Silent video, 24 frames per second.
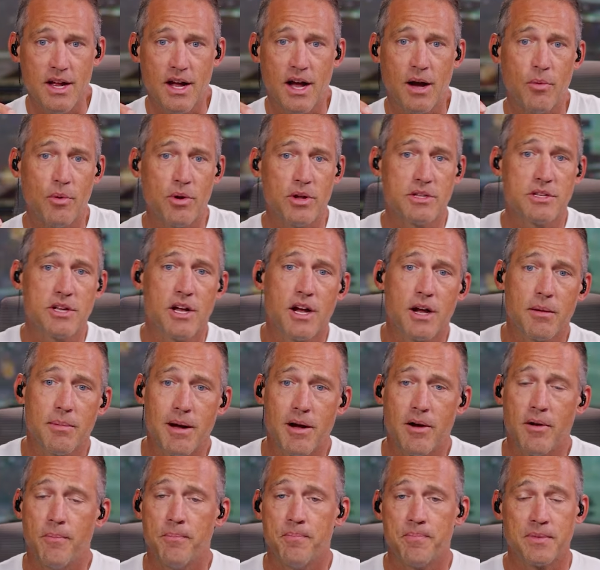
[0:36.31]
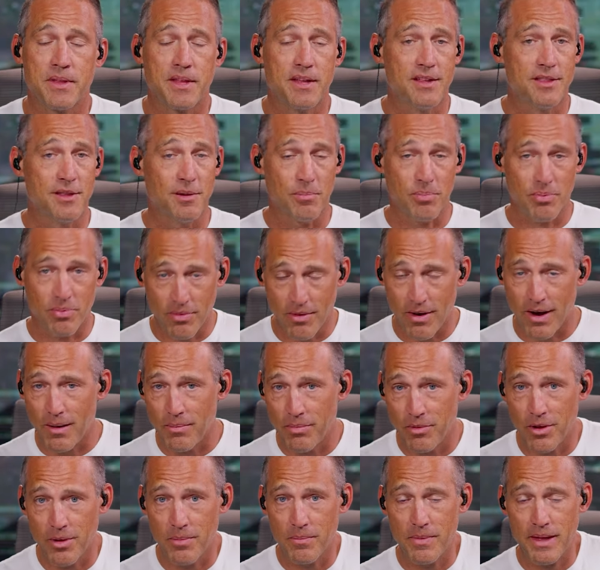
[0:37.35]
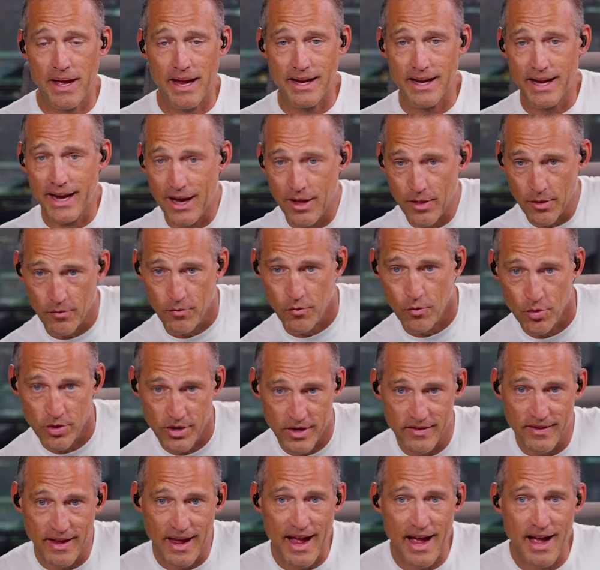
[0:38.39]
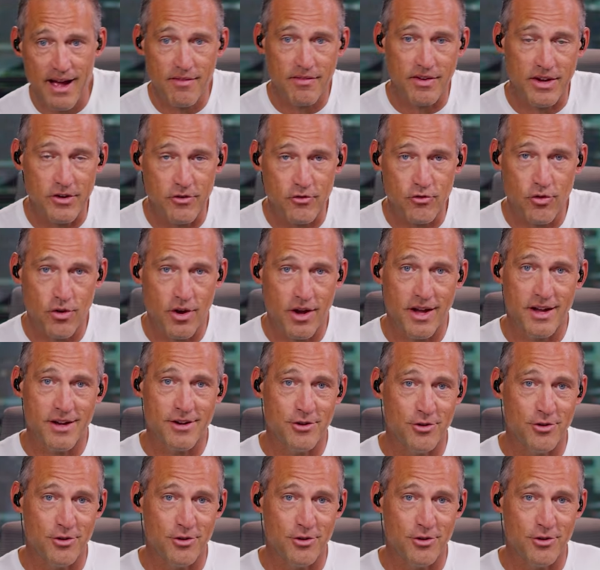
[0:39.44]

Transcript: I want to talk about the problem that California is having trying